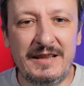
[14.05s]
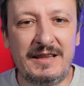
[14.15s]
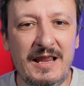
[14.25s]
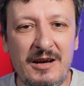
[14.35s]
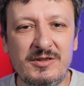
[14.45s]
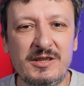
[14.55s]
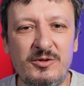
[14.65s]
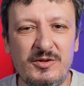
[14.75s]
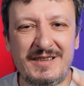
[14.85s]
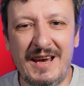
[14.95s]
It allows us
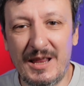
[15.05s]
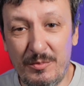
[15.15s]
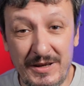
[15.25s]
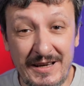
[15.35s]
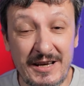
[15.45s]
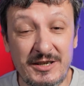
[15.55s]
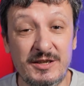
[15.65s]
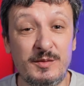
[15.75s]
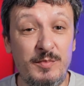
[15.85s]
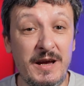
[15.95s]
to scale
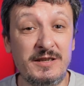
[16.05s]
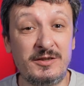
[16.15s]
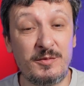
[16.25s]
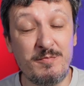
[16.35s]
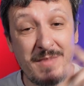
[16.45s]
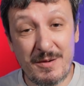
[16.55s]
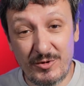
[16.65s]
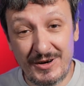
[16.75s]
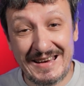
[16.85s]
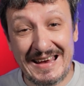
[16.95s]
applications based on
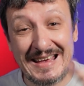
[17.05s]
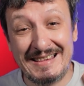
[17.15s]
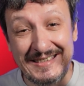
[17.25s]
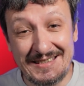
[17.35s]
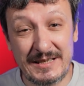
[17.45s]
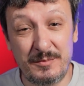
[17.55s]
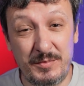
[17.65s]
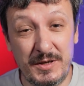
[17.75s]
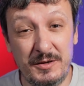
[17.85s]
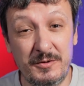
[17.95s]
memory and
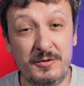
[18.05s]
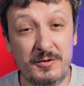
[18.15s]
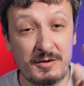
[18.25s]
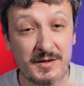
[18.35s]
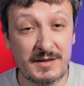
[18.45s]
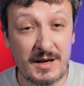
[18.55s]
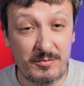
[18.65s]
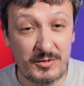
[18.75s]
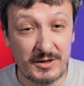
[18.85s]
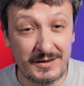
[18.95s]
CPU
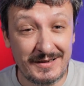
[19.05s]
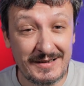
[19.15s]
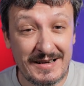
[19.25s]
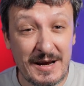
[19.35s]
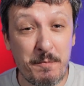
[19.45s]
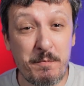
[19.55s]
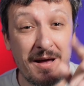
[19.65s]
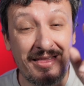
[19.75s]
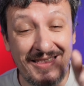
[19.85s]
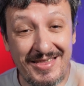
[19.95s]
consumption.
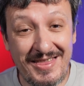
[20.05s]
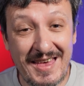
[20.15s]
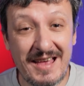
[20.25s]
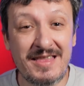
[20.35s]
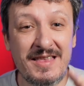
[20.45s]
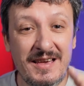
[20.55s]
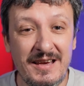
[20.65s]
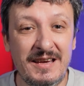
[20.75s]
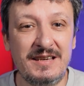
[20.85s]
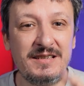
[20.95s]
But that
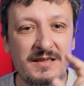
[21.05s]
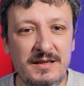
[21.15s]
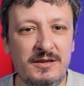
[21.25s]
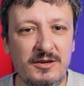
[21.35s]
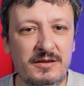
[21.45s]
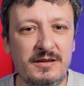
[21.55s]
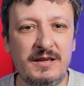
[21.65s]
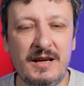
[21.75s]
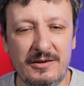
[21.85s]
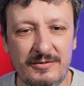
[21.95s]
is not
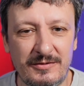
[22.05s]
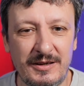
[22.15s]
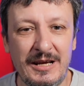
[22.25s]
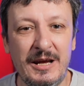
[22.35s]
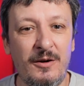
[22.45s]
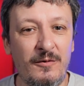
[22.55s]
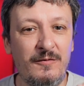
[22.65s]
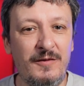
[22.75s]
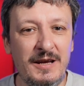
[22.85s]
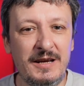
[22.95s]
enough.
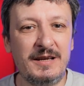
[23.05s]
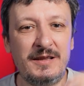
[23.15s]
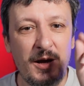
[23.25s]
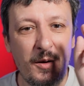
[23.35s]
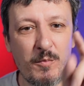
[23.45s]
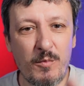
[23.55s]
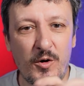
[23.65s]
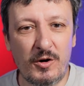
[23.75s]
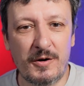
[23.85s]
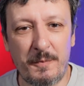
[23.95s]
We need
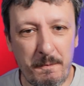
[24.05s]
more.